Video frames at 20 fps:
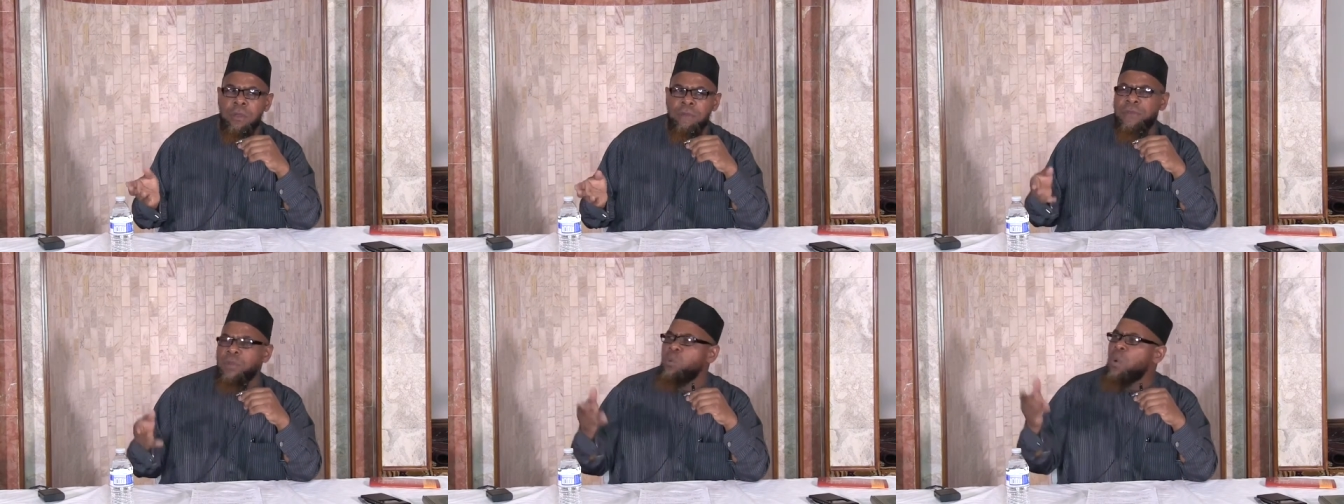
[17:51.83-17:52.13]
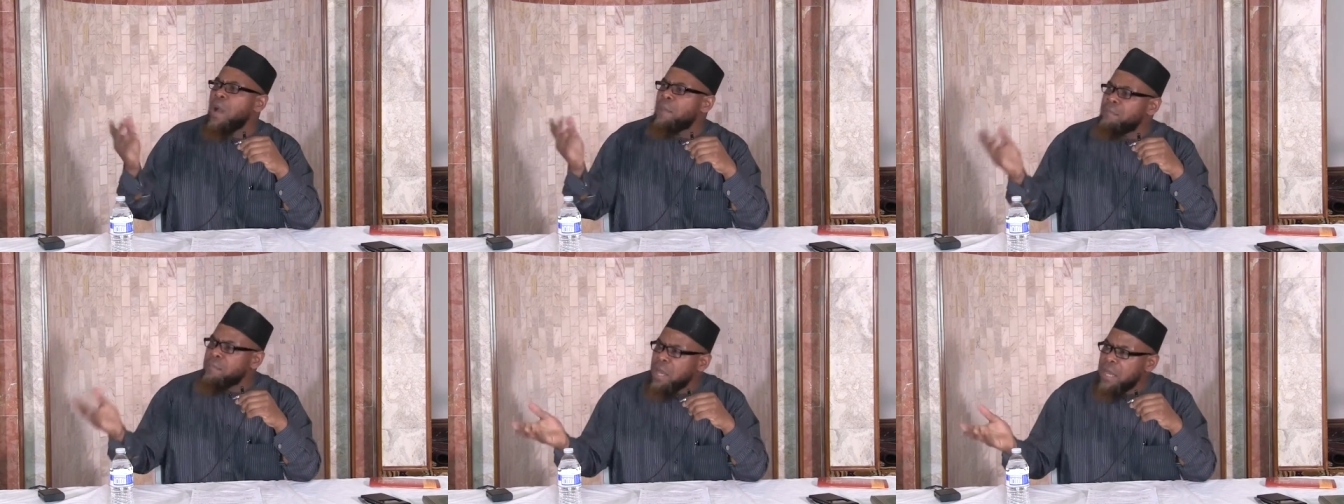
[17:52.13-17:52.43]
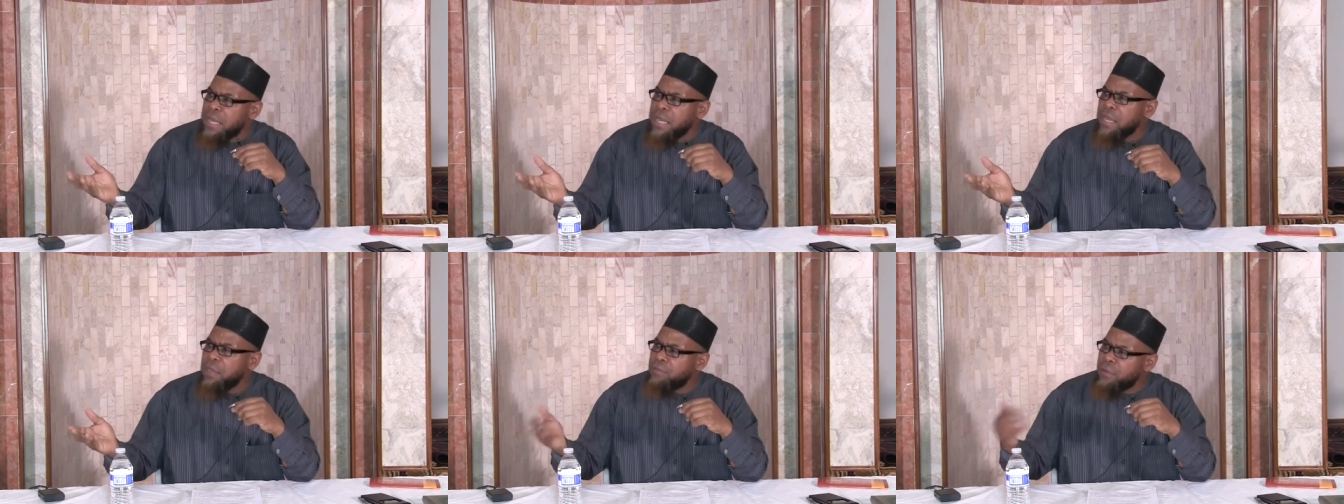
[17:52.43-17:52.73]
If you want
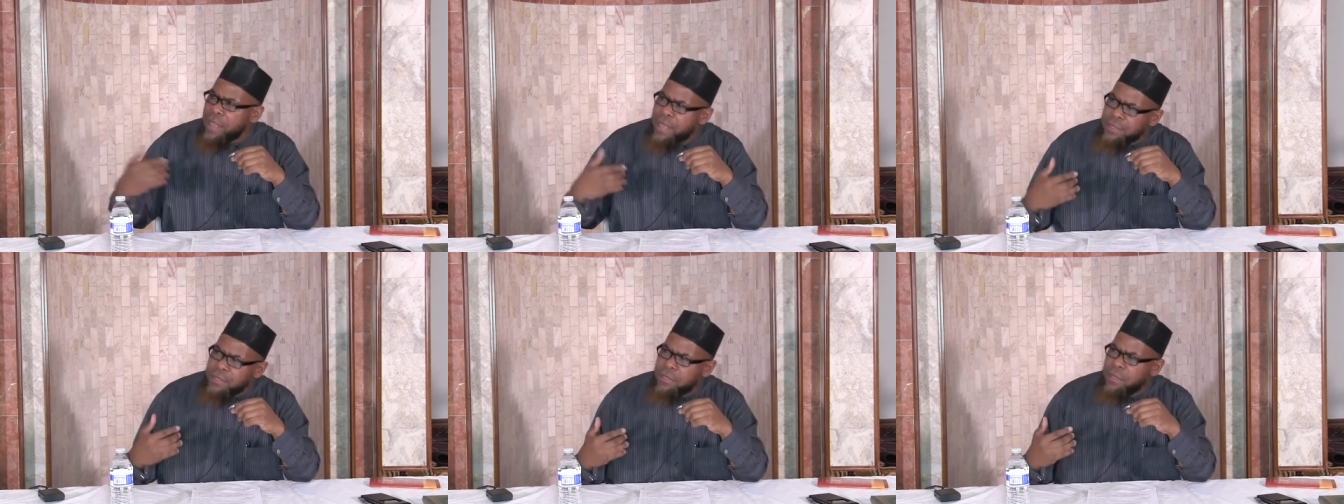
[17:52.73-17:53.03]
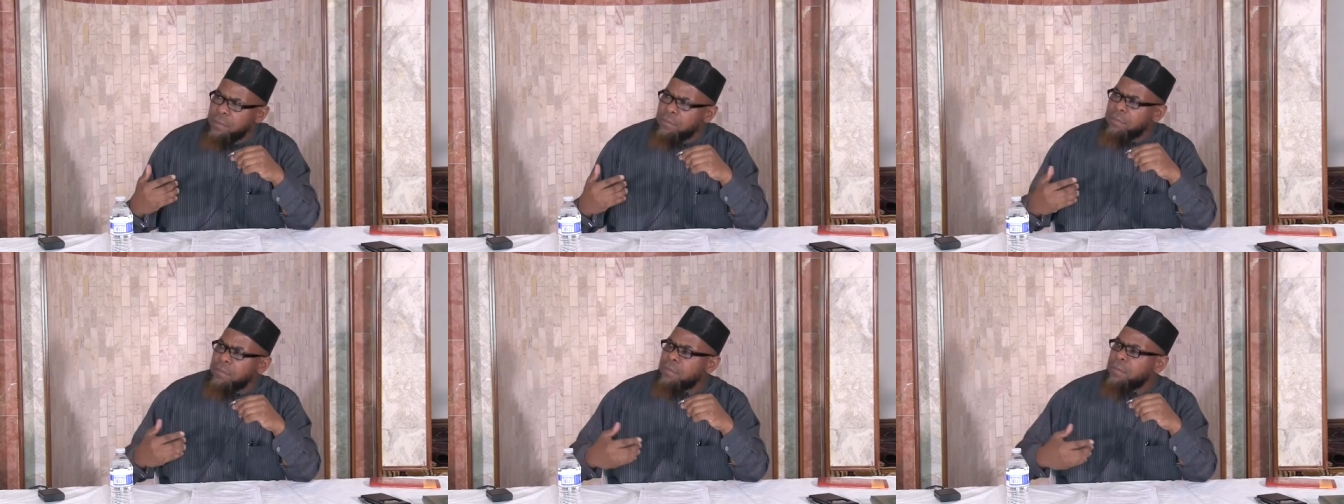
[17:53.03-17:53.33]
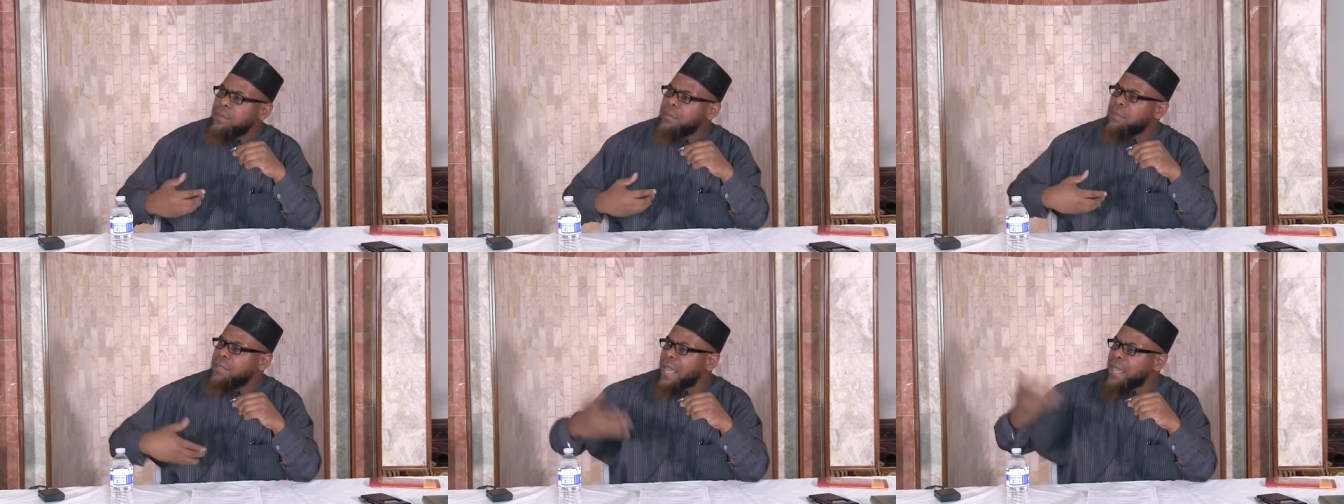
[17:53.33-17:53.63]
money, ransom,
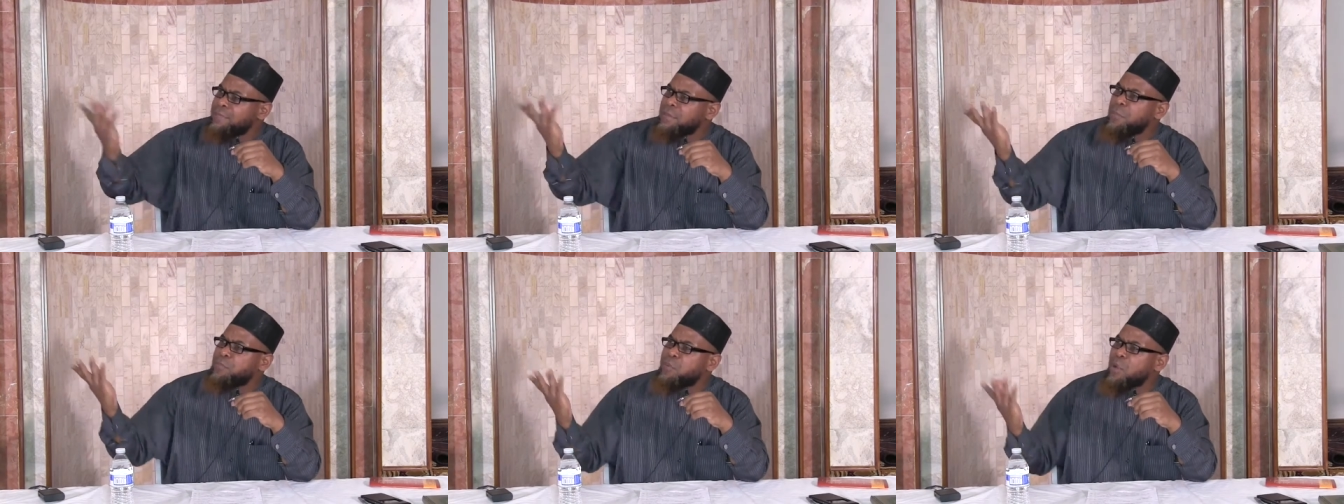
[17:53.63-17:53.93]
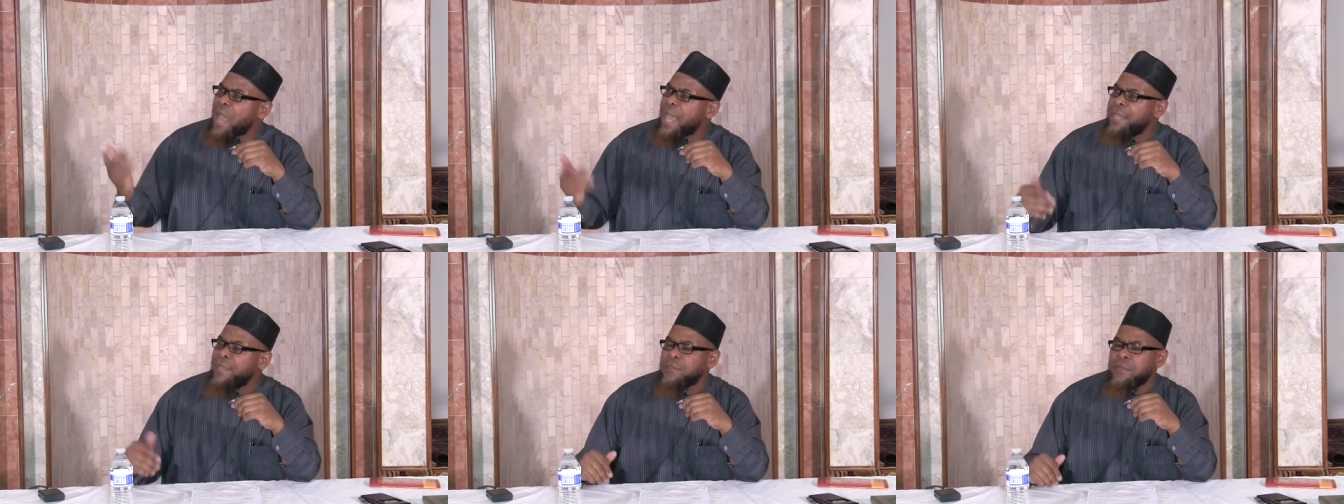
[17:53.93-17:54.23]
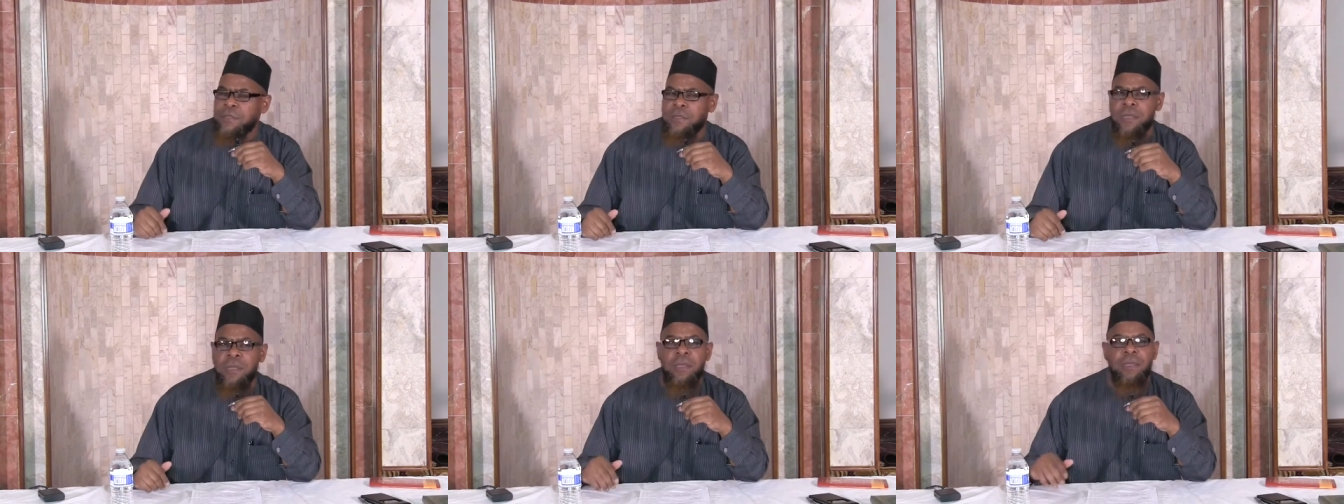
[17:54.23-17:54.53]
name your
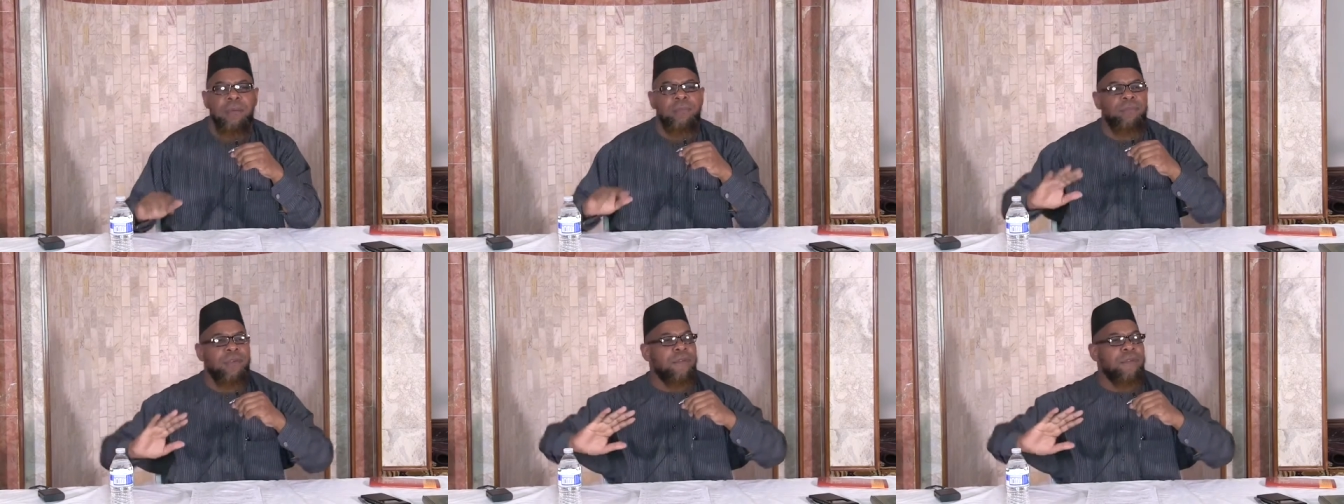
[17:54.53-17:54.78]
price.